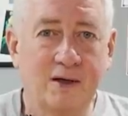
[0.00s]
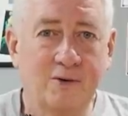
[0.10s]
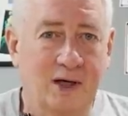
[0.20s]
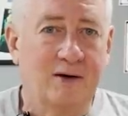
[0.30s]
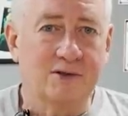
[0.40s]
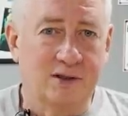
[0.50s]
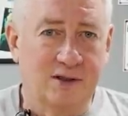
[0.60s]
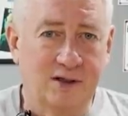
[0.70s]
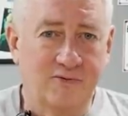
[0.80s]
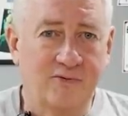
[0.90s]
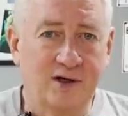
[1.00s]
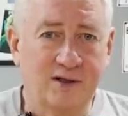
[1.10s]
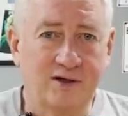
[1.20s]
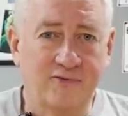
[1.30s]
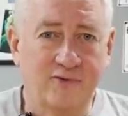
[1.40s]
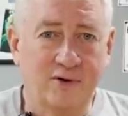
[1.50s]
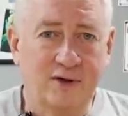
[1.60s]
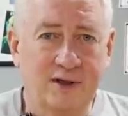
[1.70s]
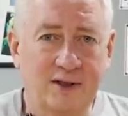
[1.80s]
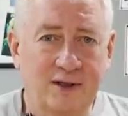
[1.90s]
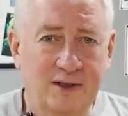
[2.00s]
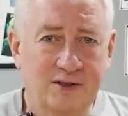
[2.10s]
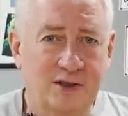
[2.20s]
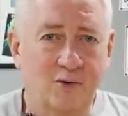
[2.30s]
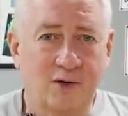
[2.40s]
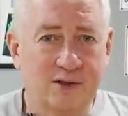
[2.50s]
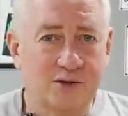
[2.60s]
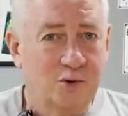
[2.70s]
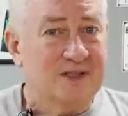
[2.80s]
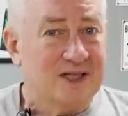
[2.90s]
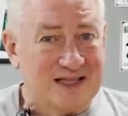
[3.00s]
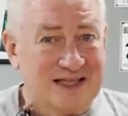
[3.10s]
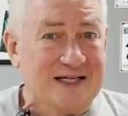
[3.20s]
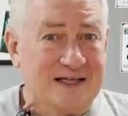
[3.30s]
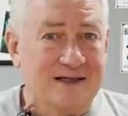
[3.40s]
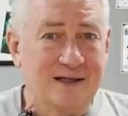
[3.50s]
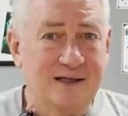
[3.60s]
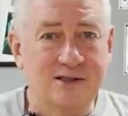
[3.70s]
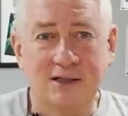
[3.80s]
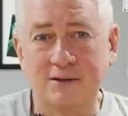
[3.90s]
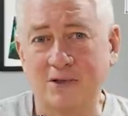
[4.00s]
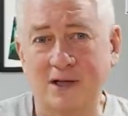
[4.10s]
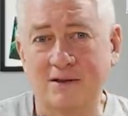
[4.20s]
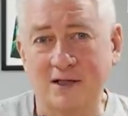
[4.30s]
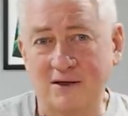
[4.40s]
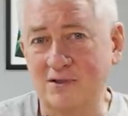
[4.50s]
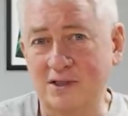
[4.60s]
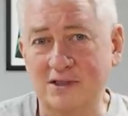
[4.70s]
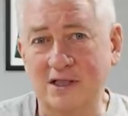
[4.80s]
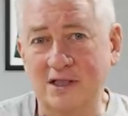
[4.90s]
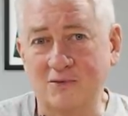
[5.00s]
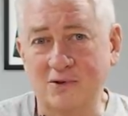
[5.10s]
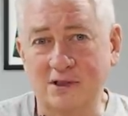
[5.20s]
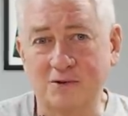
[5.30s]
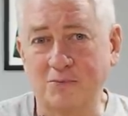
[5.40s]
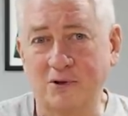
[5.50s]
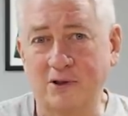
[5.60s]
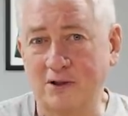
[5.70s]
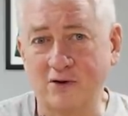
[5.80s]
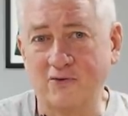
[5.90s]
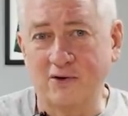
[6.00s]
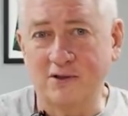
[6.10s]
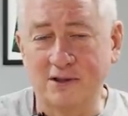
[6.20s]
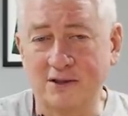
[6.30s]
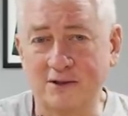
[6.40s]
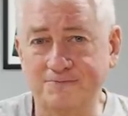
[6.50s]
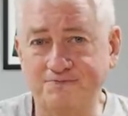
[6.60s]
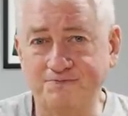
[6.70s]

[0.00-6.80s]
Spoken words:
When I was a nugget flying the F-4, G-awareness was a thing, and it seemed that the F-16 was exploring a new frontier.